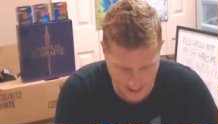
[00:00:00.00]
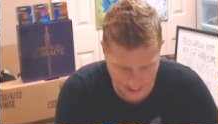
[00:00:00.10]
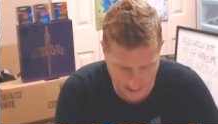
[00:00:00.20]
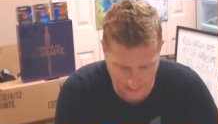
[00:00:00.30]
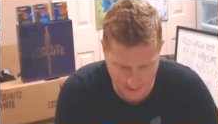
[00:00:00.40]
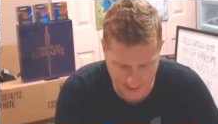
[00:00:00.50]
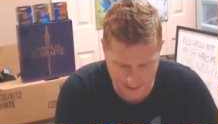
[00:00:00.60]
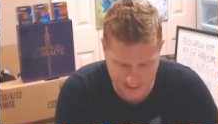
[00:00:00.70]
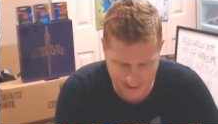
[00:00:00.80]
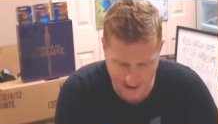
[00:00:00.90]
little bit
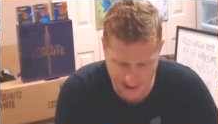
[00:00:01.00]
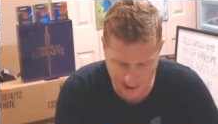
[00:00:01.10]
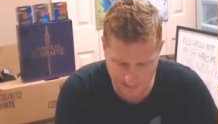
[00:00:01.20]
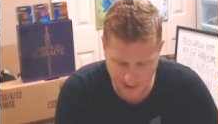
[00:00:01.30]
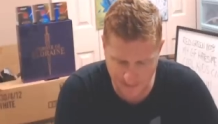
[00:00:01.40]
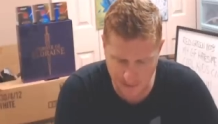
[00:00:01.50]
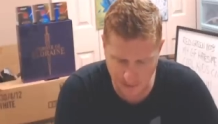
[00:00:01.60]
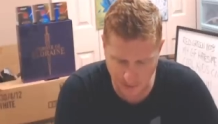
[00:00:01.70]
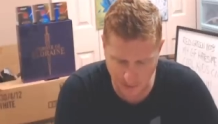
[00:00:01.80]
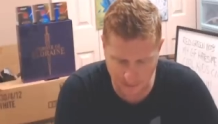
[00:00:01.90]
to catch up on the new
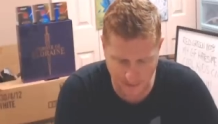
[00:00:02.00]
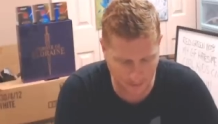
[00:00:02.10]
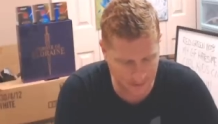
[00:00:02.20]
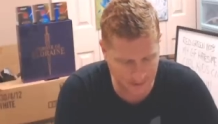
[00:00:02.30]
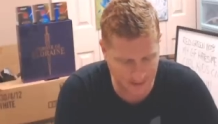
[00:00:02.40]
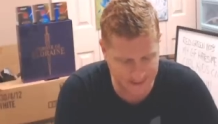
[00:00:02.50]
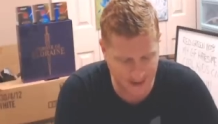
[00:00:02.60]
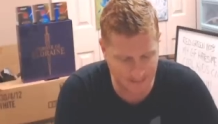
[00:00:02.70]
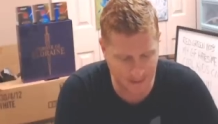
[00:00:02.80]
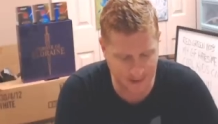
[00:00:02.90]
rules, but I realized how
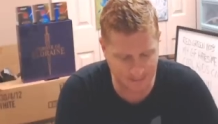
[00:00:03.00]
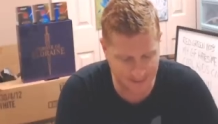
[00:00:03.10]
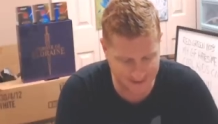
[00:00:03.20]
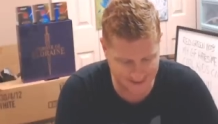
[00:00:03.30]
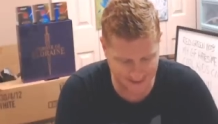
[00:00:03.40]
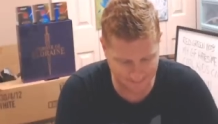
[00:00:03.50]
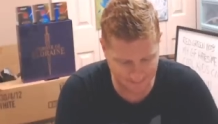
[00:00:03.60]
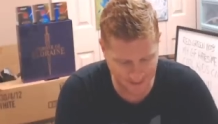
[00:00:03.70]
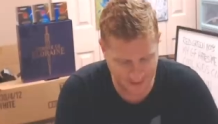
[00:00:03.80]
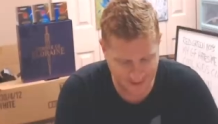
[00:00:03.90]
much I missed it.
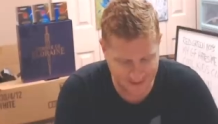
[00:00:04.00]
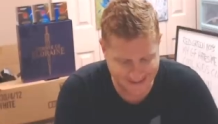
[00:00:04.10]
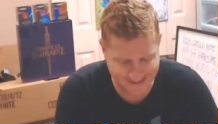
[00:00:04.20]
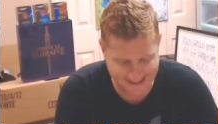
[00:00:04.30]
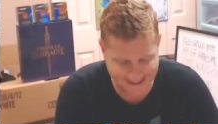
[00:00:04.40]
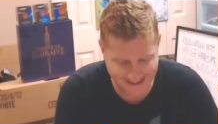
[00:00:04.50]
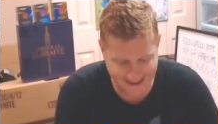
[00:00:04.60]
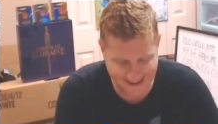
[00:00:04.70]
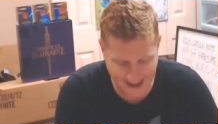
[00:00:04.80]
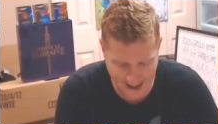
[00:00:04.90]
Since that
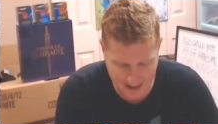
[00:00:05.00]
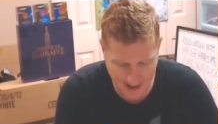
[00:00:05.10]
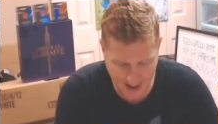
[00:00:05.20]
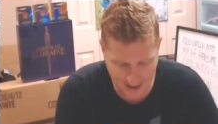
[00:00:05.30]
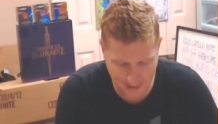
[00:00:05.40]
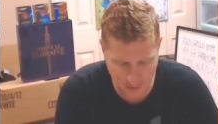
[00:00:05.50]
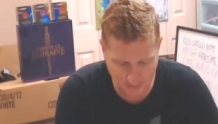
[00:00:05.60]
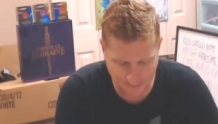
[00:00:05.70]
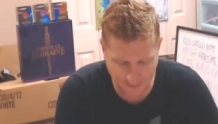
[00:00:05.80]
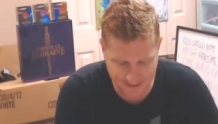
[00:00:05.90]
time, a group
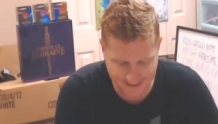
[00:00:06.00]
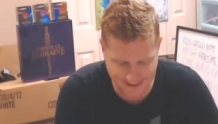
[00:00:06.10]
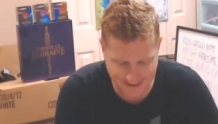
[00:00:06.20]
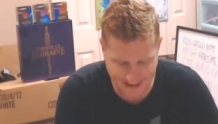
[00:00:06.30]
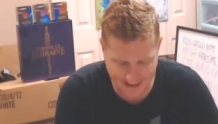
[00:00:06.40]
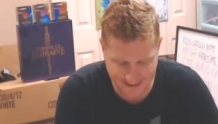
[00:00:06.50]
of us got